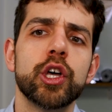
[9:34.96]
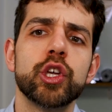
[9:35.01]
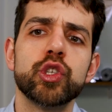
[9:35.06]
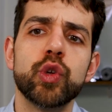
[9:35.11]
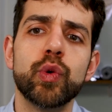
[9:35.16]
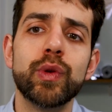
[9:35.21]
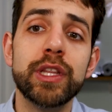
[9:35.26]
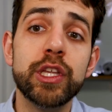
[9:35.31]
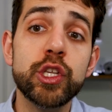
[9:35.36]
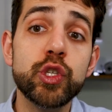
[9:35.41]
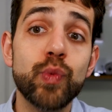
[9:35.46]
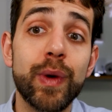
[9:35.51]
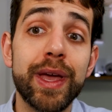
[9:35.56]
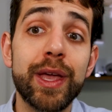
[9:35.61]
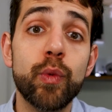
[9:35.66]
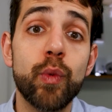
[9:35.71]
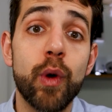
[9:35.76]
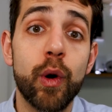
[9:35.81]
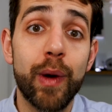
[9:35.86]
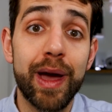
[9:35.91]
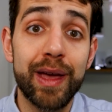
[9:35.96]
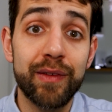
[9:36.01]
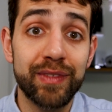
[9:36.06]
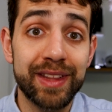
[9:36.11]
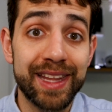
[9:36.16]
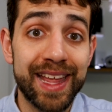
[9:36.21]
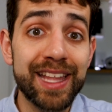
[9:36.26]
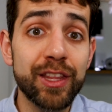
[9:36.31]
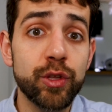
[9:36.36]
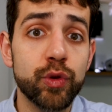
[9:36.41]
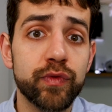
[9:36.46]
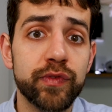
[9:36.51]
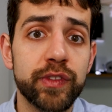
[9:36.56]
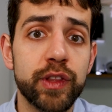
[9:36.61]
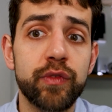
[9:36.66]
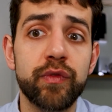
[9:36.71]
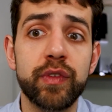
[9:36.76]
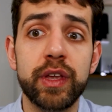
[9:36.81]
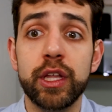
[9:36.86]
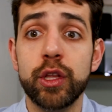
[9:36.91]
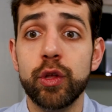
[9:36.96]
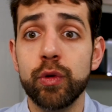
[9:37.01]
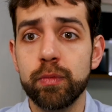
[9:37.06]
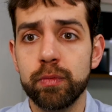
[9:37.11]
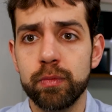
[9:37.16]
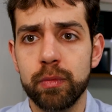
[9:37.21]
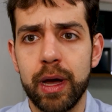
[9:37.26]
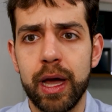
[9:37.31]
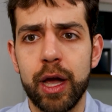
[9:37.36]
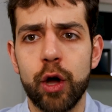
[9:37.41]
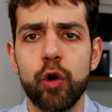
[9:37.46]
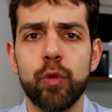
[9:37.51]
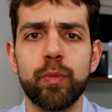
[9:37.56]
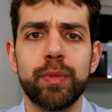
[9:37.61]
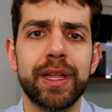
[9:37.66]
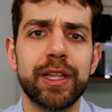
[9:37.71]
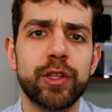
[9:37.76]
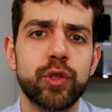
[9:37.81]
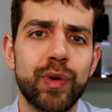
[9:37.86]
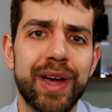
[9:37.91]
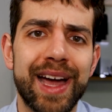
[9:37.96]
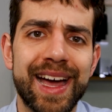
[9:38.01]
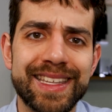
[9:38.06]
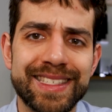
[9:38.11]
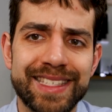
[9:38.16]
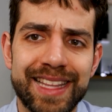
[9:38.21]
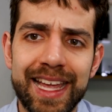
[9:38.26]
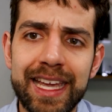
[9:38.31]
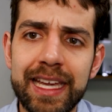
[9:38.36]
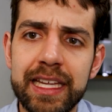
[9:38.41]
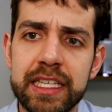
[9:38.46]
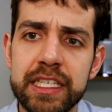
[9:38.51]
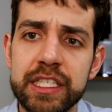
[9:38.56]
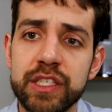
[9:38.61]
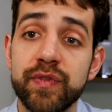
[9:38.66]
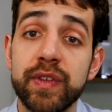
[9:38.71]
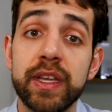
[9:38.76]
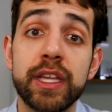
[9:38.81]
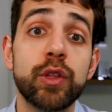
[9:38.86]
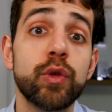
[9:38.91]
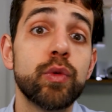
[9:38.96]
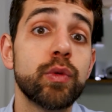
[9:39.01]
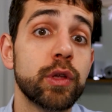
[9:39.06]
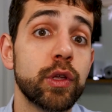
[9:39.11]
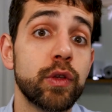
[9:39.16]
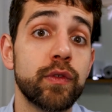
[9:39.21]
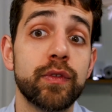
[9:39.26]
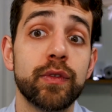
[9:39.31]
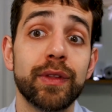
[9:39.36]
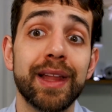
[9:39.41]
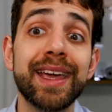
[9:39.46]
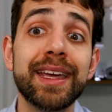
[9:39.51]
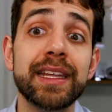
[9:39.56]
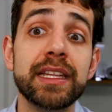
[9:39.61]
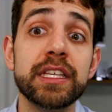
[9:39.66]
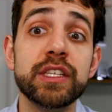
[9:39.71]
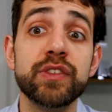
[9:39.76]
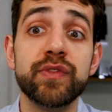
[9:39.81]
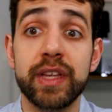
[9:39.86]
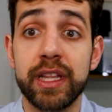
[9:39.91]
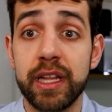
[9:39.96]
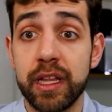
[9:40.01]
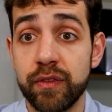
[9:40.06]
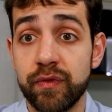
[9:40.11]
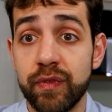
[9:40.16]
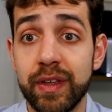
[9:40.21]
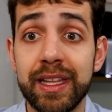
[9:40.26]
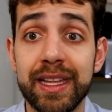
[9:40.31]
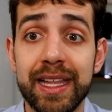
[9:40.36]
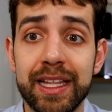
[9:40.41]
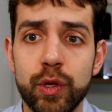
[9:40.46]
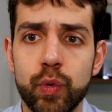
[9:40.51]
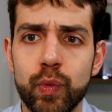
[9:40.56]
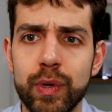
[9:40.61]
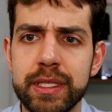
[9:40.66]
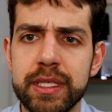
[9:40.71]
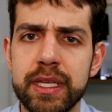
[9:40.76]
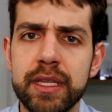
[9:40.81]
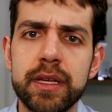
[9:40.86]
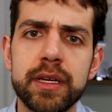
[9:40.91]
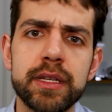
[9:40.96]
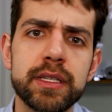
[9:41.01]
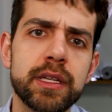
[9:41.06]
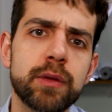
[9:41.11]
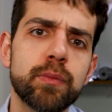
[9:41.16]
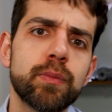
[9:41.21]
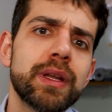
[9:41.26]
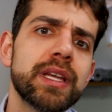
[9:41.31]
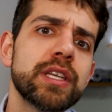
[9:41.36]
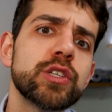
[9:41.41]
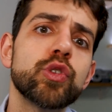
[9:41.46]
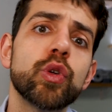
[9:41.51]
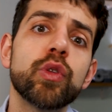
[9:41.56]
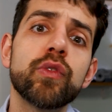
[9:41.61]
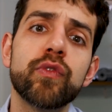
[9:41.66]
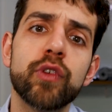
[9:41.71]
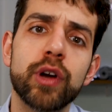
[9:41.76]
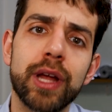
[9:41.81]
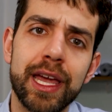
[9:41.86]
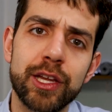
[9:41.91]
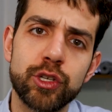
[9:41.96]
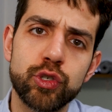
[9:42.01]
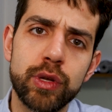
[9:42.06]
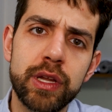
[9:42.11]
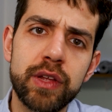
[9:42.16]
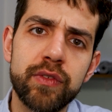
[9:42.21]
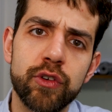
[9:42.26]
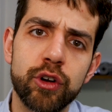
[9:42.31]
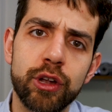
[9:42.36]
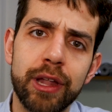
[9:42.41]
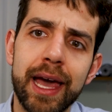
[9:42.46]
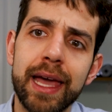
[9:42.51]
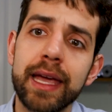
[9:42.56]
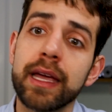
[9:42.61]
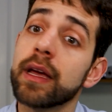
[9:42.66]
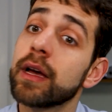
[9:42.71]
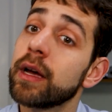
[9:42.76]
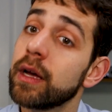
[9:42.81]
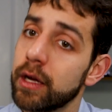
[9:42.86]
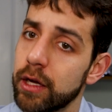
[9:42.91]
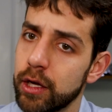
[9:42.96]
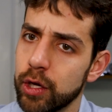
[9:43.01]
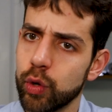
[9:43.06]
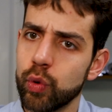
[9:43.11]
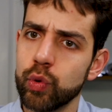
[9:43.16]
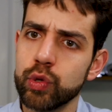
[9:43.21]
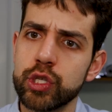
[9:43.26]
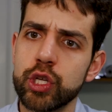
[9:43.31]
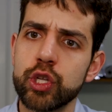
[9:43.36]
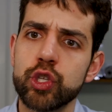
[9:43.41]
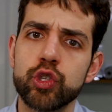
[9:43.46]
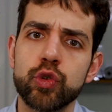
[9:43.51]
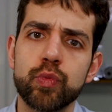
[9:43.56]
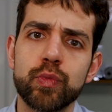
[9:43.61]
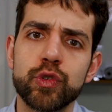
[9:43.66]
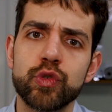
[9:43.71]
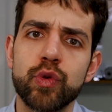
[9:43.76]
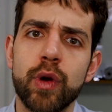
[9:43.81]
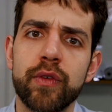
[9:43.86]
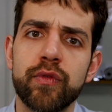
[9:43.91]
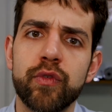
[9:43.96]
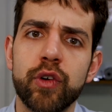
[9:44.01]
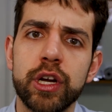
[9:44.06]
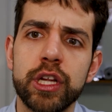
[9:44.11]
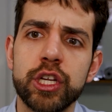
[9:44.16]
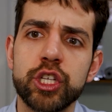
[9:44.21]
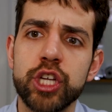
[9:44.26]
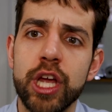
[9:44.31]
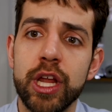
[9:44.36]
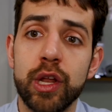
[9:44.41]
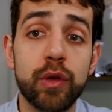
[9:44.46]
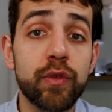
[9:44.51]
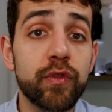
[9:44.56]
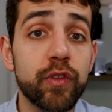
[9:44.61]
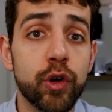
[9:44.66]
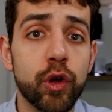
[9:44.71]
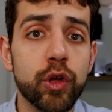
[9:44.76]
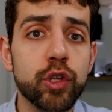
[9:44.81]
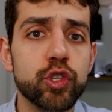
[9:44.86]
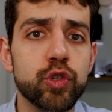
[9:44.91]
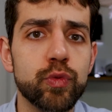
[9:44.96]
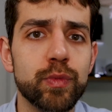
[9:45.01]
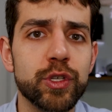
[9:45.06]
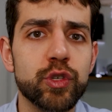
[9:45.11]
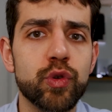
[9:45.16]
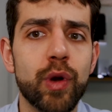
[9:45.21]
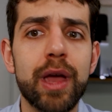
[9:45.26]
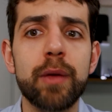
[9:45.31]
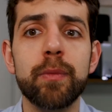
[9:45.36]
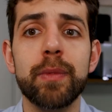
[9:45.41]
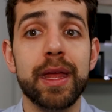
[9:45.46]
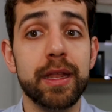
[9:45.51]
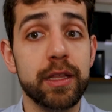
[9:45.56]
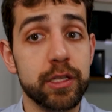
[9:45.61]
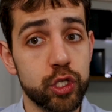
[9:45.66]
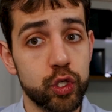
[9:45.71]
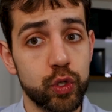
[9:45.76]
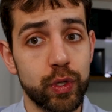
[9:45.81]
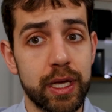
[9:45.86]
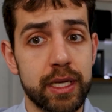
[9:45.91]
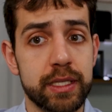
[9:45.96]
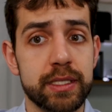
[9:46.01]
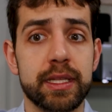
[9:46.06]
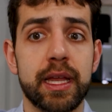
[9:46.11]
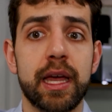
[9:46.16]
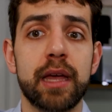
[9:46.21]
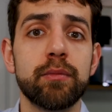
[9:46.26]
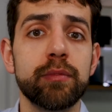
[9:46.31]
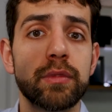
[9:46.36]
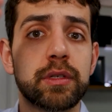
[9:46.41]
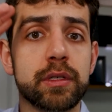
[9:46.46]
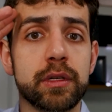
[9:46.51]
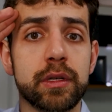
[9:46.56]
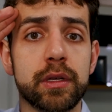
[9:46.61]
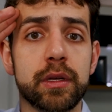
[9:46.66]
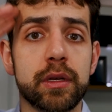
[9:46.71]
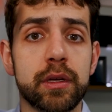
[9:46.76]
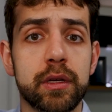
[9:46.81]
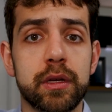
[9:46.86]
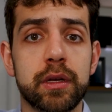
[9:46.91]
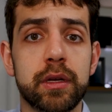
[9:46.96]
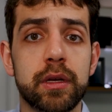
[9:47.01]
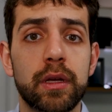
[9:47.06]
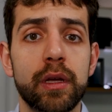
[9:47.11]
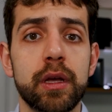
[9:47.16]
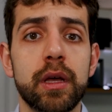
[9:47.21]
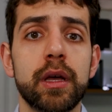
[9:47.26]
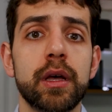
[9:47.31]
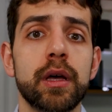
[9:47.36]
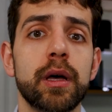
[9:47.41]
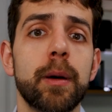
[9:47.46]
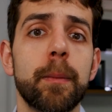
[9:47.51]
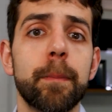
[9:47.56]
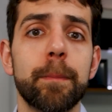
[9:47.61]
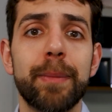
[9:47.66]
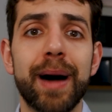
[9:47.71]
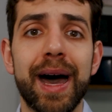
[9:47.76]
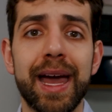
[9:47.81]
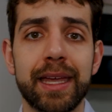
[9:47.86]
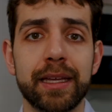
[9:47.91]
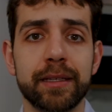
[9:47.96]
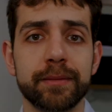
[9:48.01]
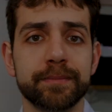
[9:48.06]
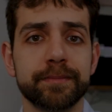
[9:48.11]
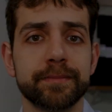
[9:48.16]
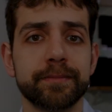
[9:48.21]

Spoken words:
So in this way, we arrive at the end of the video. I hope that you guys like this video. If you like this video and think that it was interesting, please don't forget to leave your like. Consider subscribing for the channel if you're not subscribed. And see you next time. Bye.